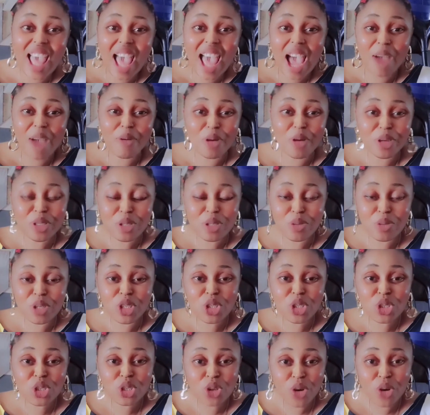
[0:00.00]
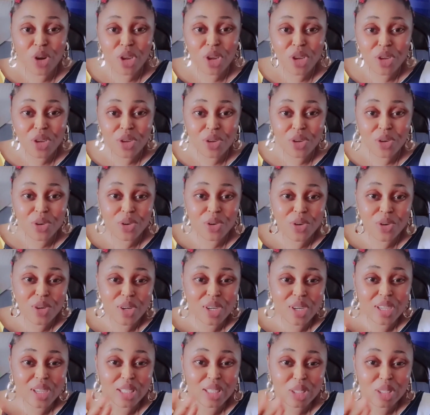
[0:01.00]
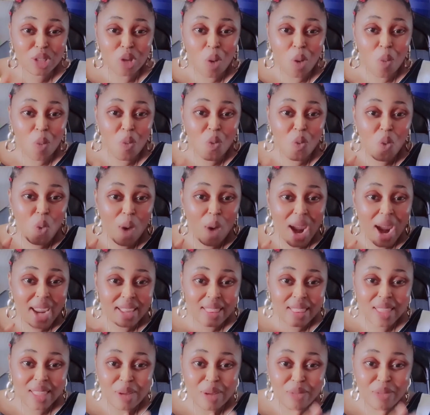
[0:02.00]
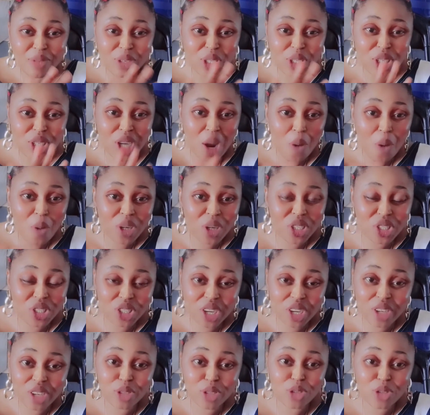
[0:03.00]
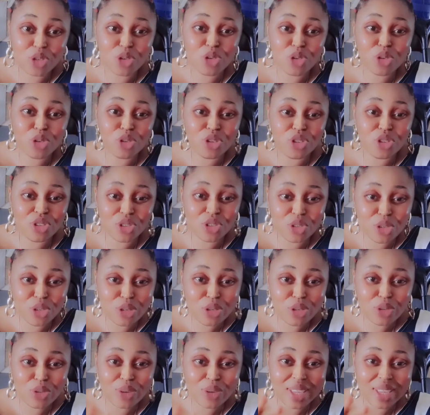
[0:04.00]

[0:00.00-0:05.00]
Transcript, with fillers: i'm going to be showing you some whitening shower gels you could use to